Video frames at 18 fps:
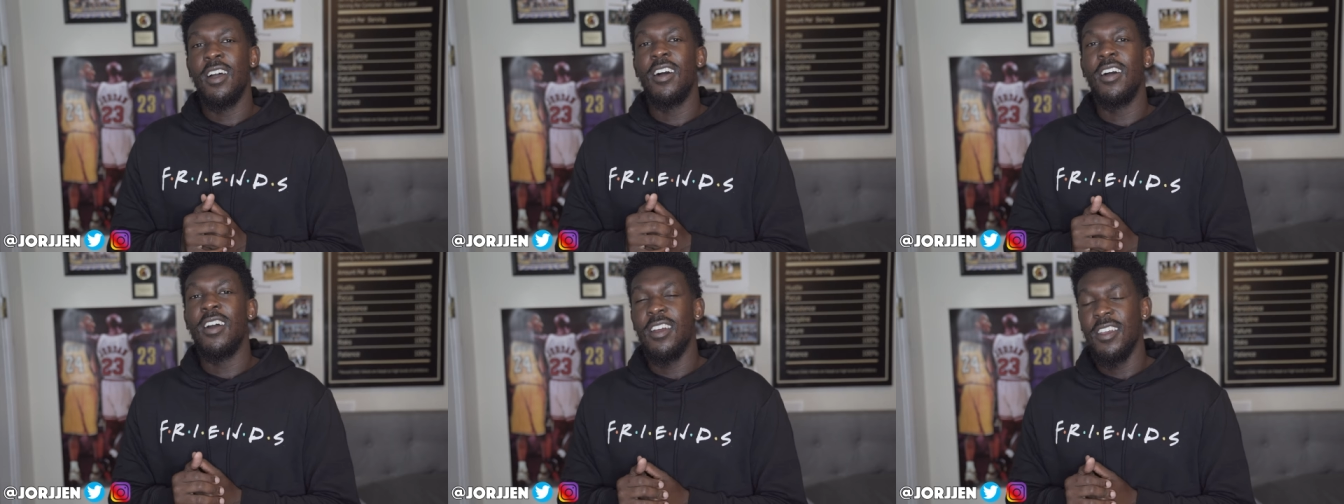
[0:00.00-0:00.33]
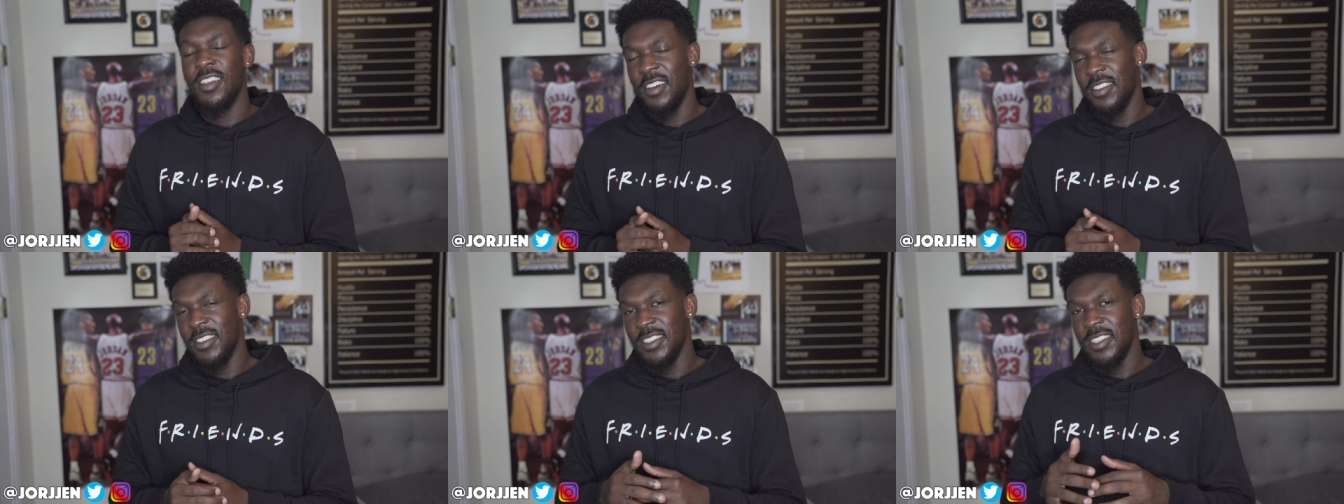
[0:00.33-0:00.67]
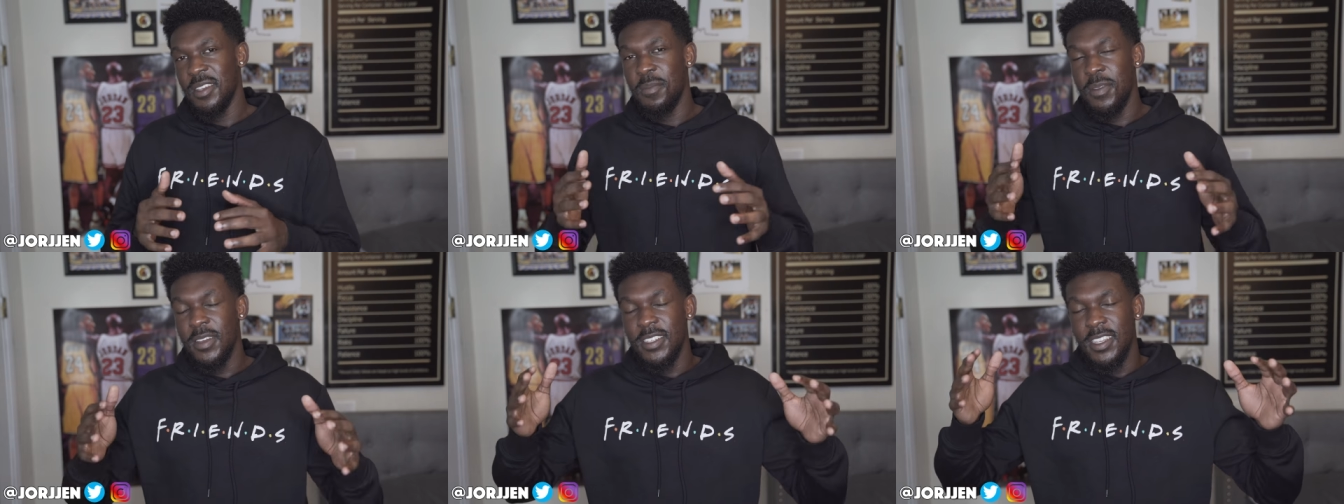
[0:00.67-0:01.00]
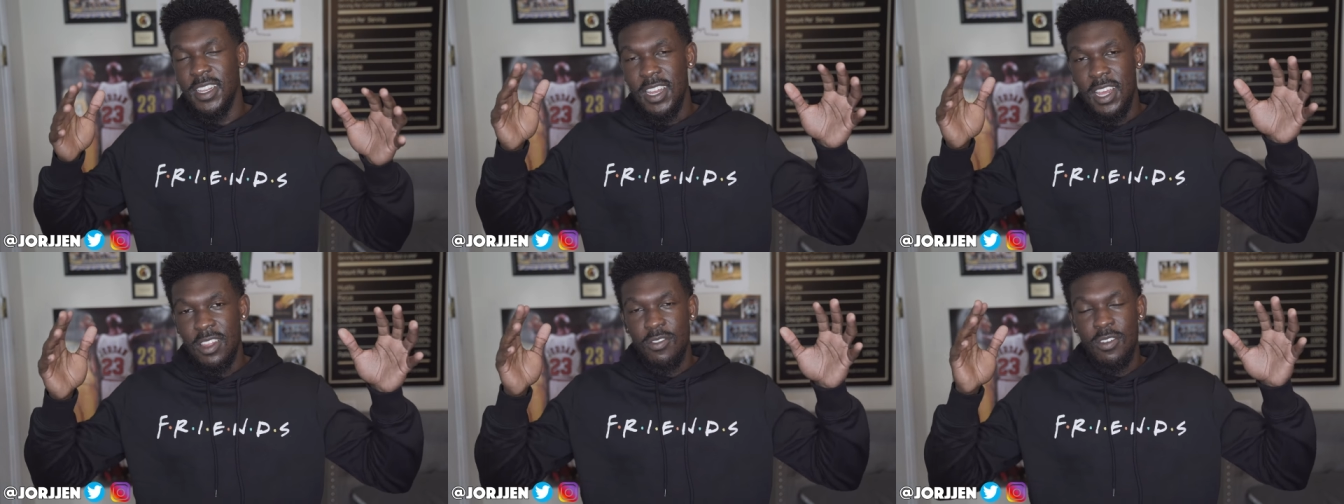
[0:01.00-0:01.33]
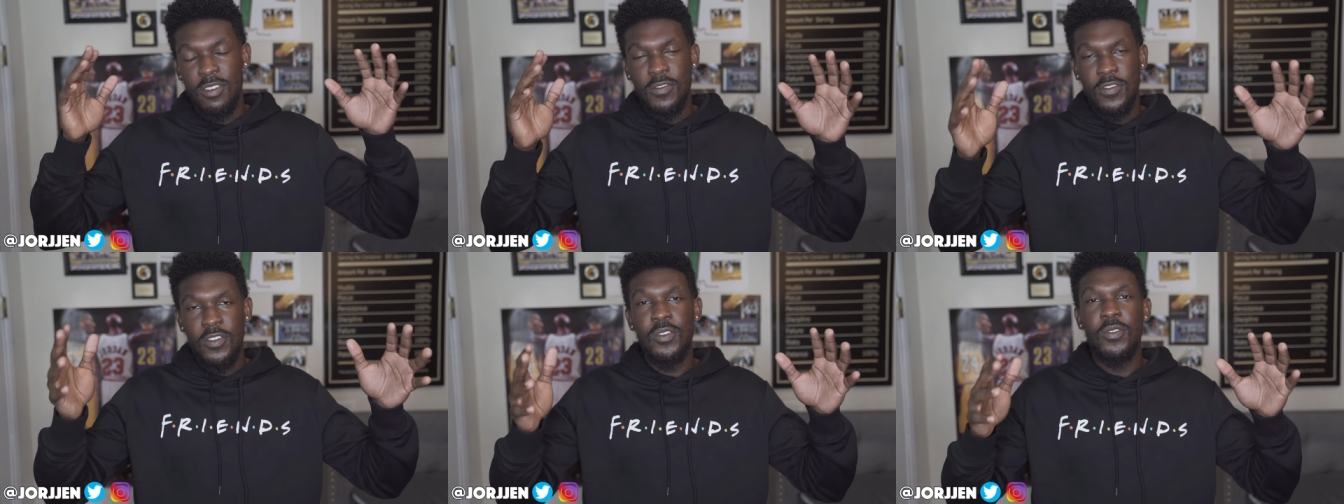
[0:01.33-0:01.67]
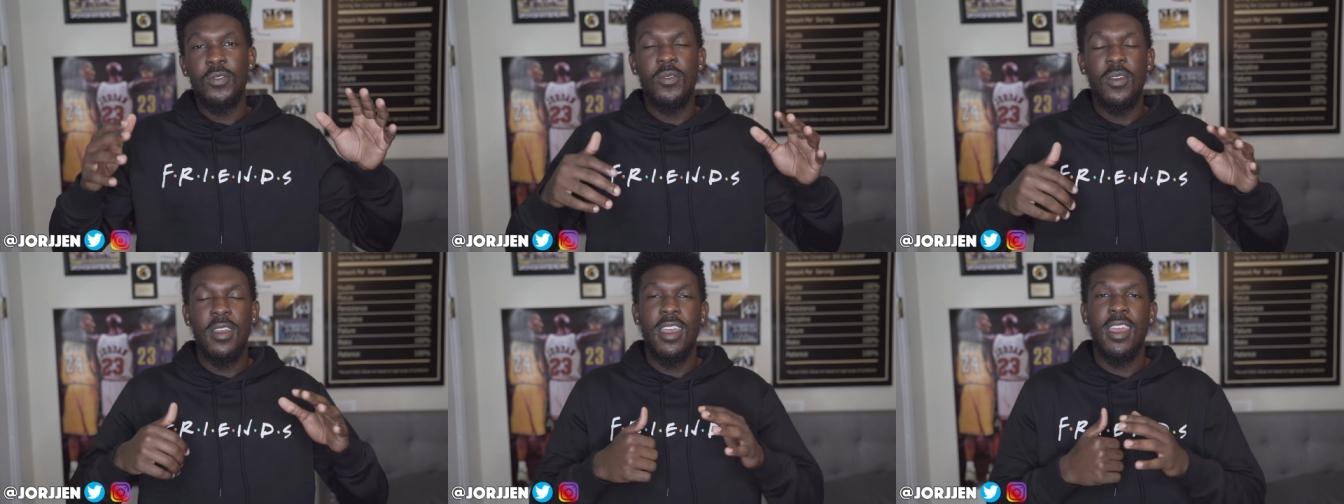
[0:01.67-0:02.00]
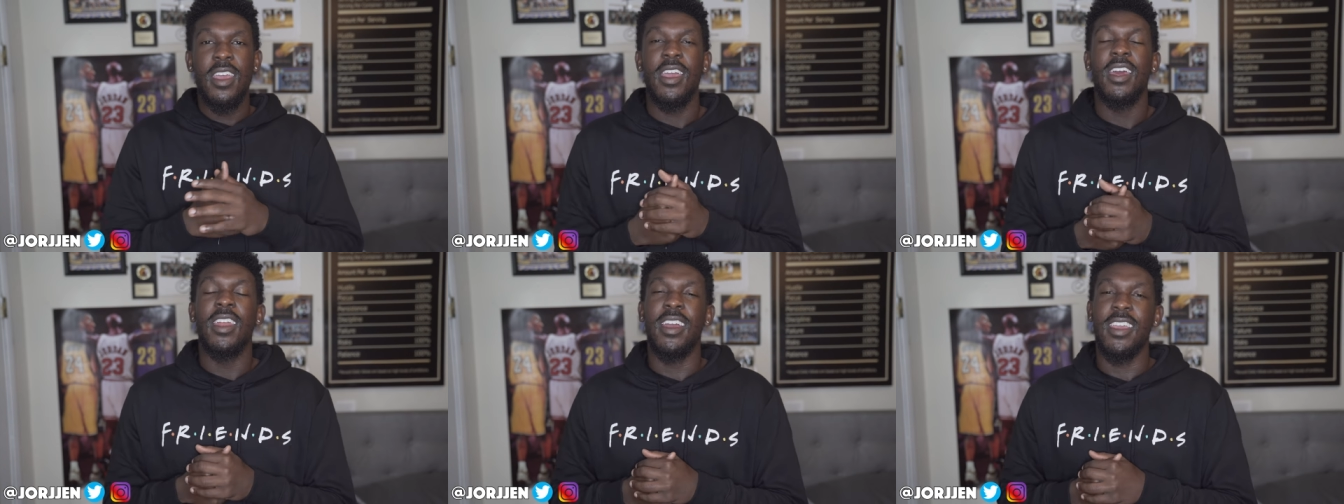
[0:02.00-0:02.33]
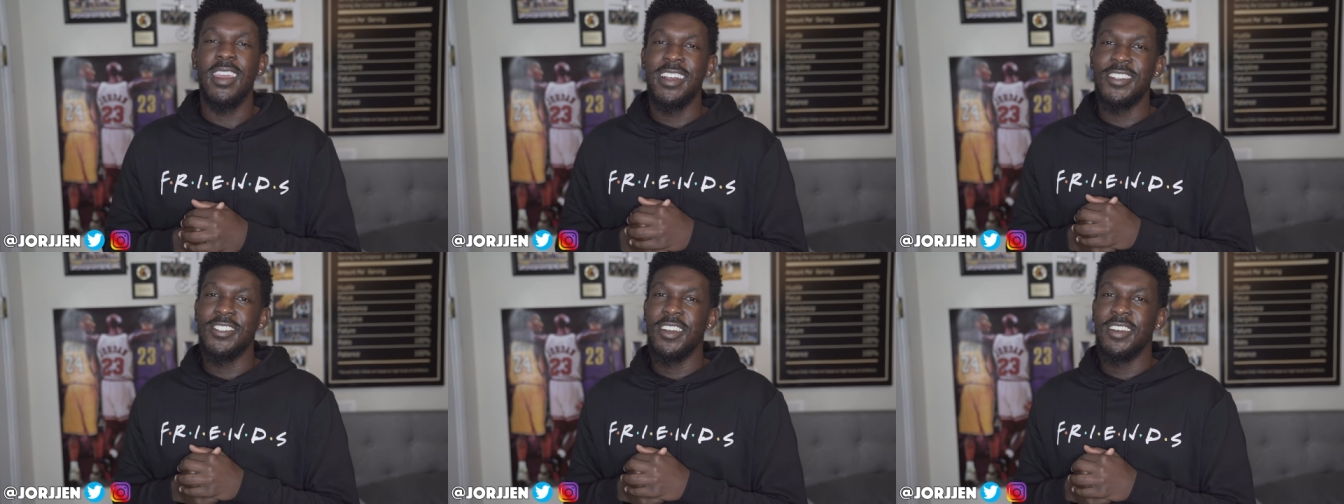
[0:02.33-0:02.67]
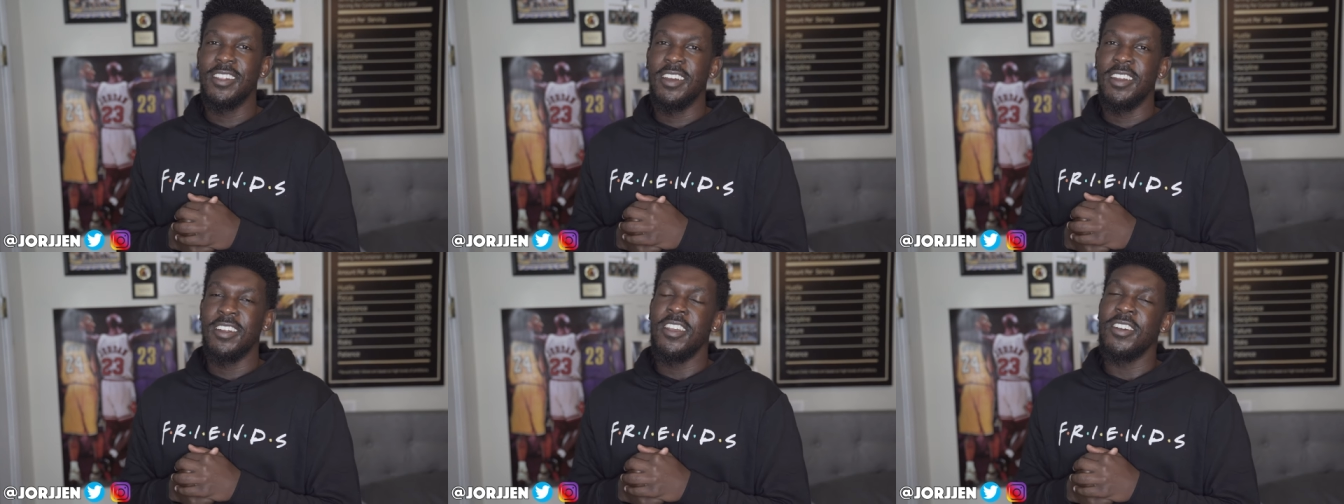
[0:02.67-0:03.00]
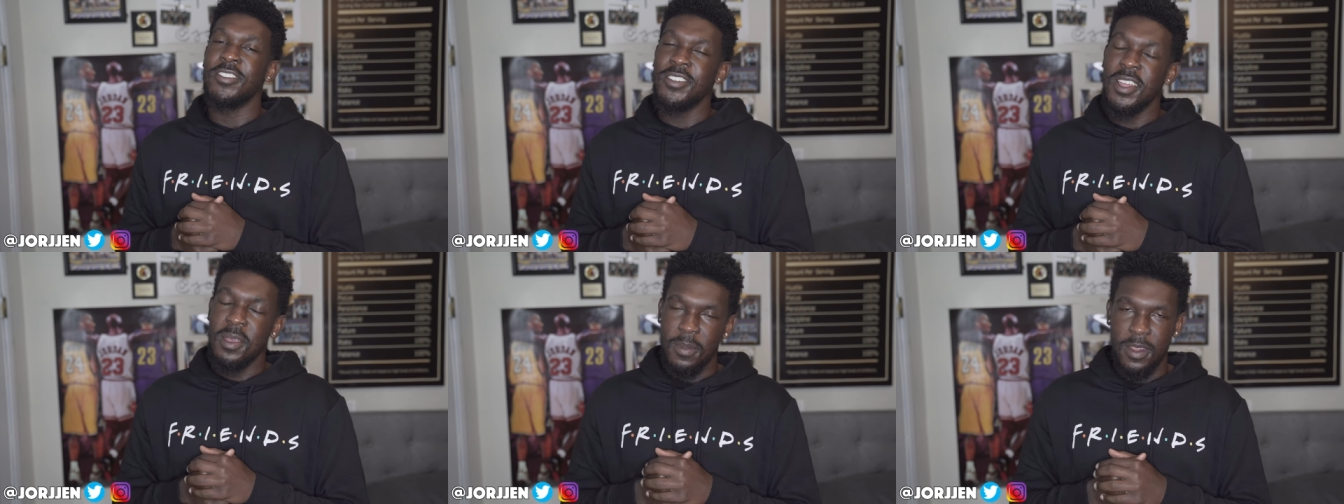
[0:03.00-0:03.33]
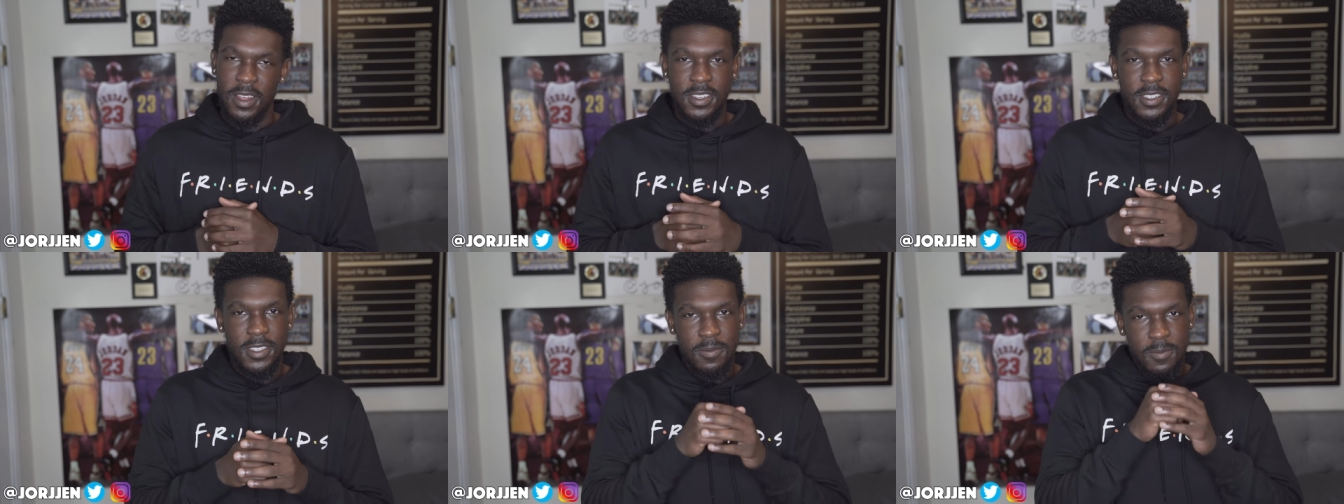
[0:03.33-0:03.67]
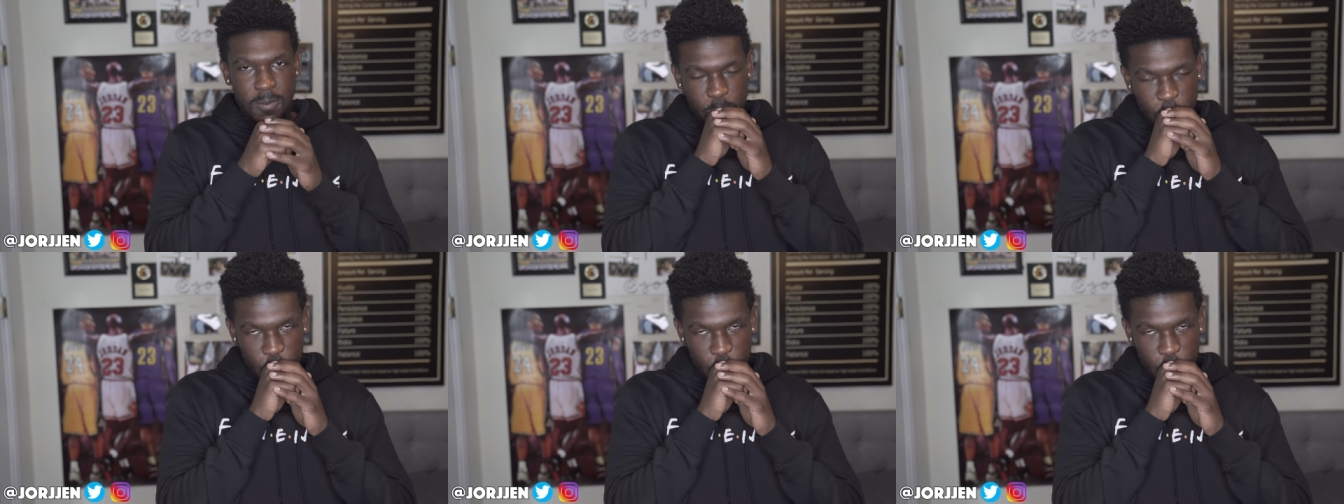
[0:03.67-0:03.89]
All right, y'all, this completes another review, and I'll catch y'all later. Y'all stay blessed.